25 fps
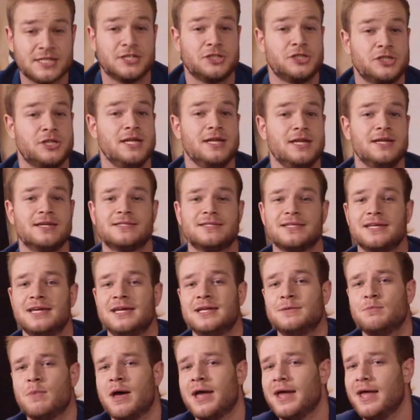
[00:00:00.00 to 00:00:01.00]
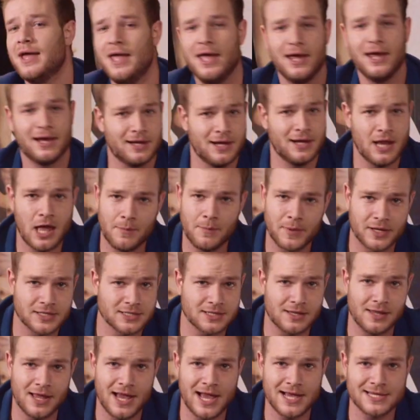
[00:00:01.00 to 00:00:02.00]
She is in my economics
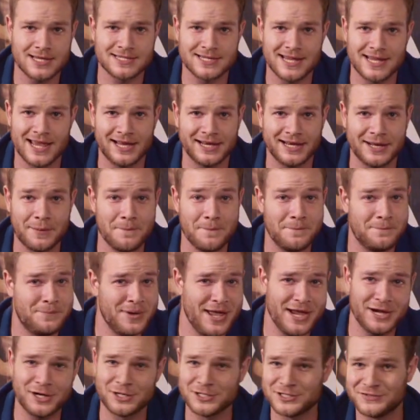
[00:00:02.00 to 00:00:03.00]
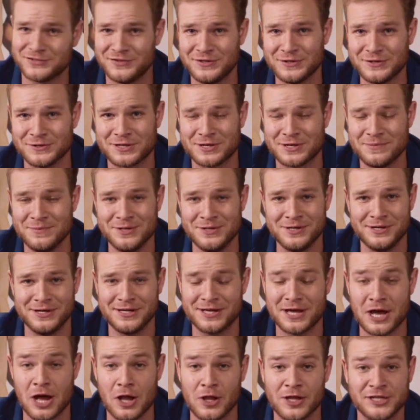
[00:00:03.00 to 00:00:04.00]
class at Bakersfield Community
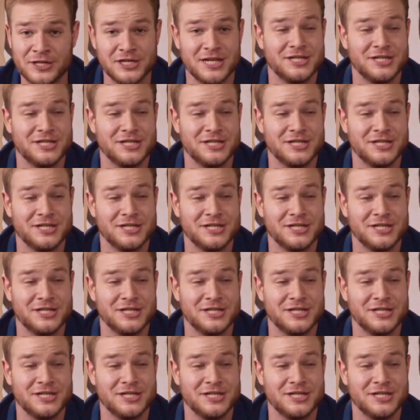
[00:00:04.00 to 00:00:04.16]
College,